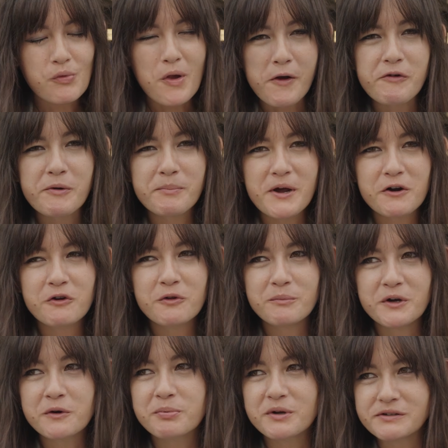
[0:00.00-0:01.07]
Even better with
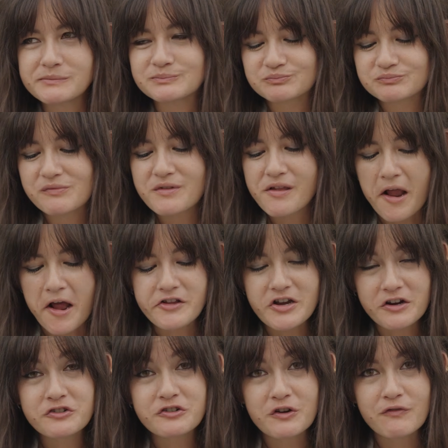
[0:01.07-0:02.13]
milk, but that's
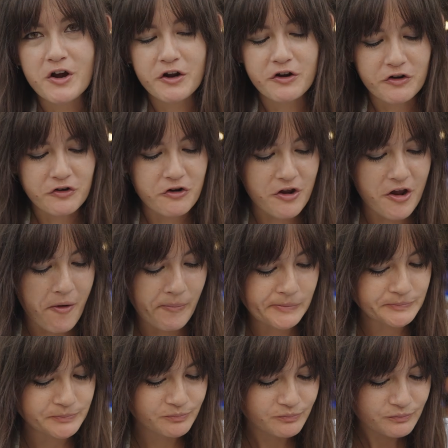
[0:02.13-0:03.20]
actually a very good cookie.
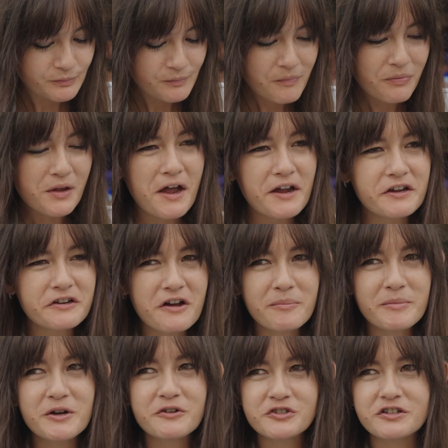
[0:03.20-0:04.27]
I could
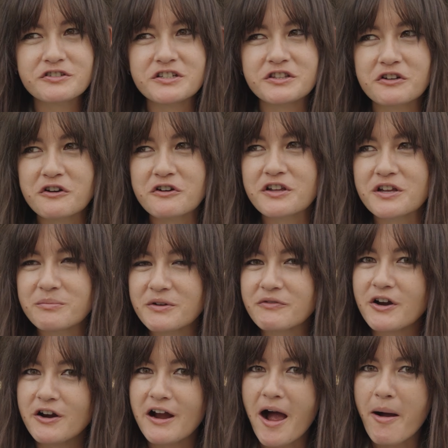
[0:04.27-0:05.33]
come here and just eat the cookie and be
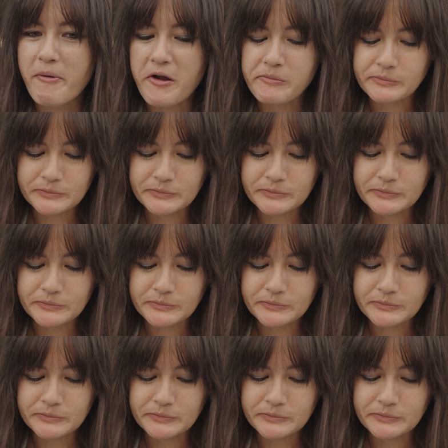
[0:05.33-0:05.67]
very happy.